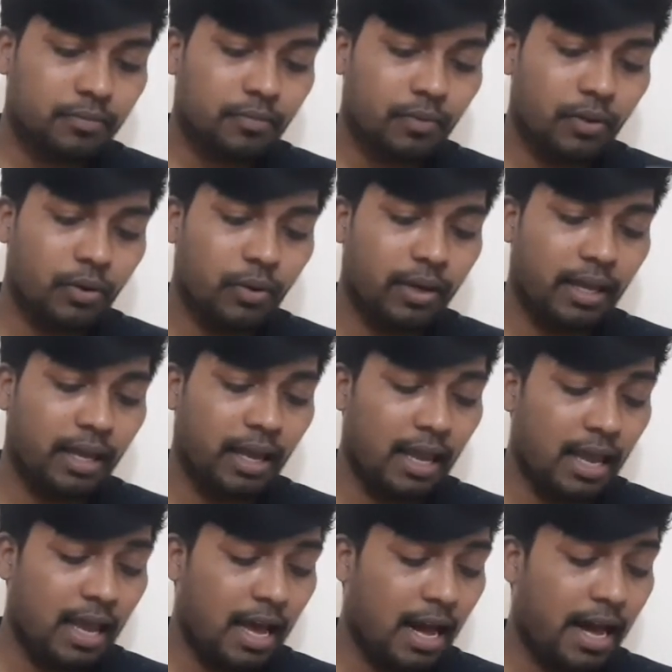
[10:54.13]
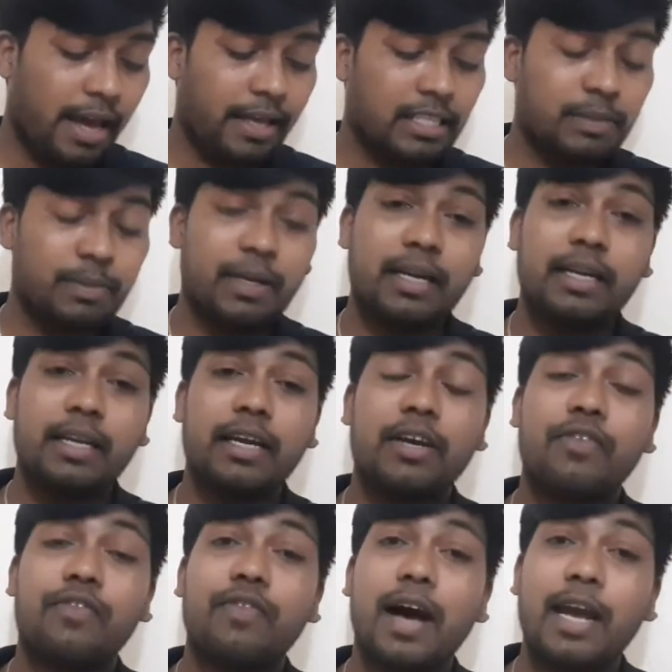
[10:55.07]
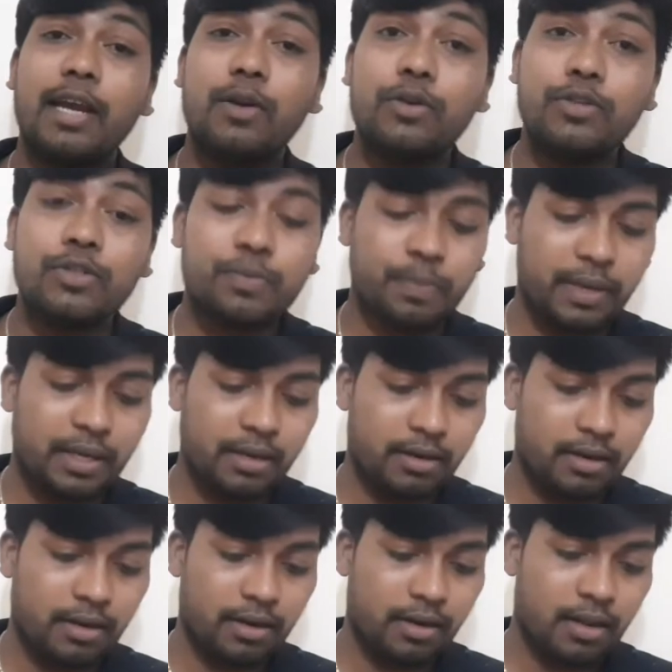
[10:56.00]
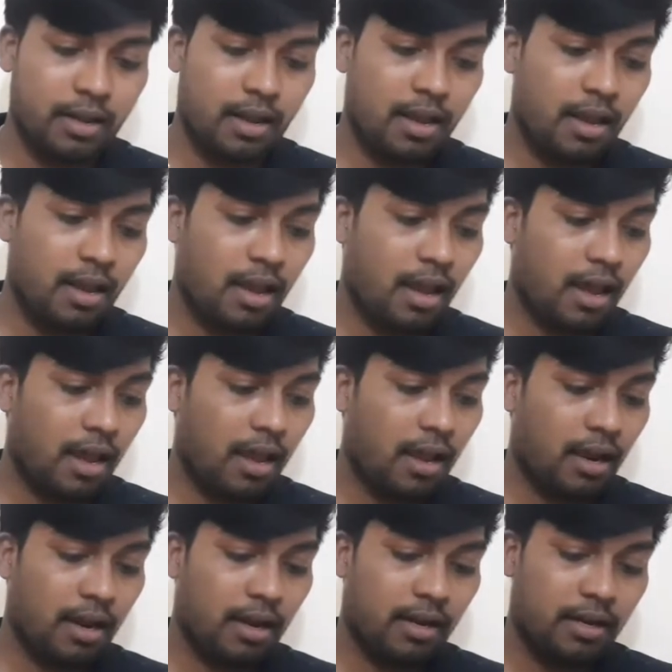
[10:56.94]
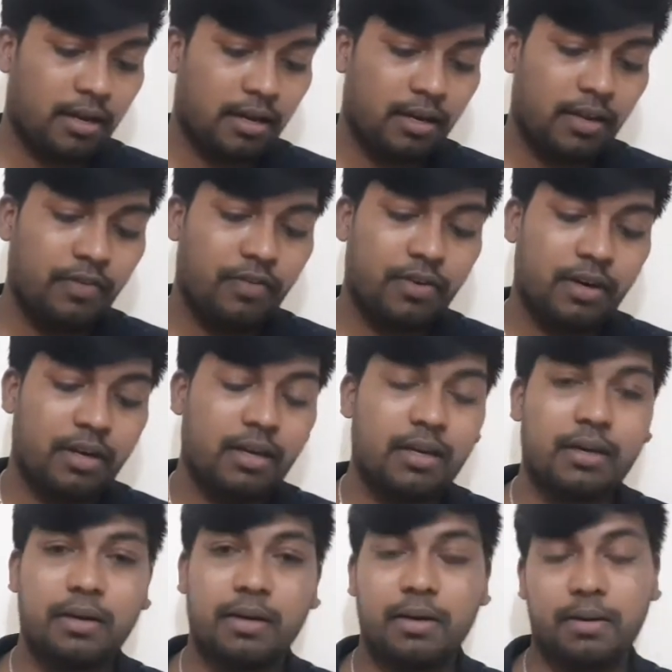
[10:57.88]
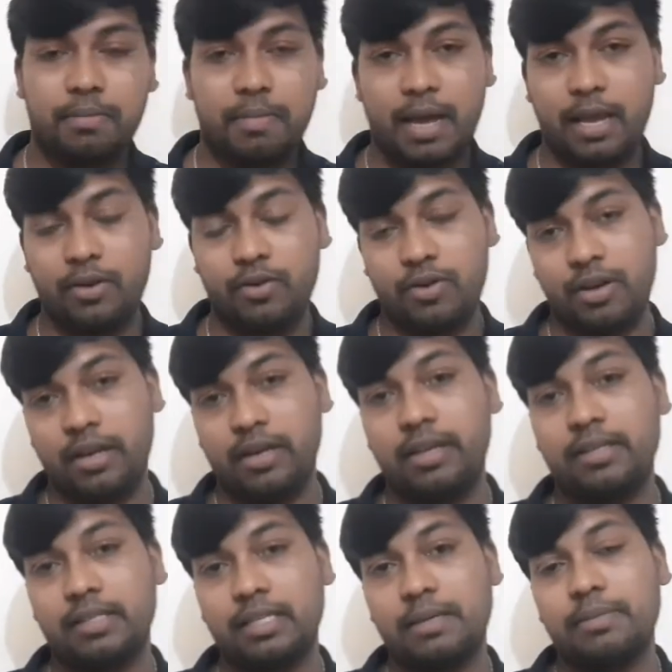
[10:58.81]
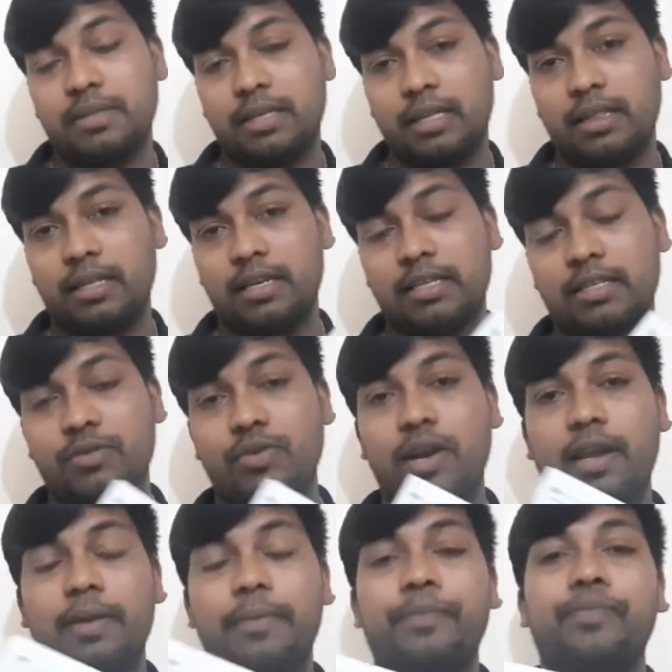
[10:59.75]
Okay, I explained here phylosphere and different microorganisms in the soil,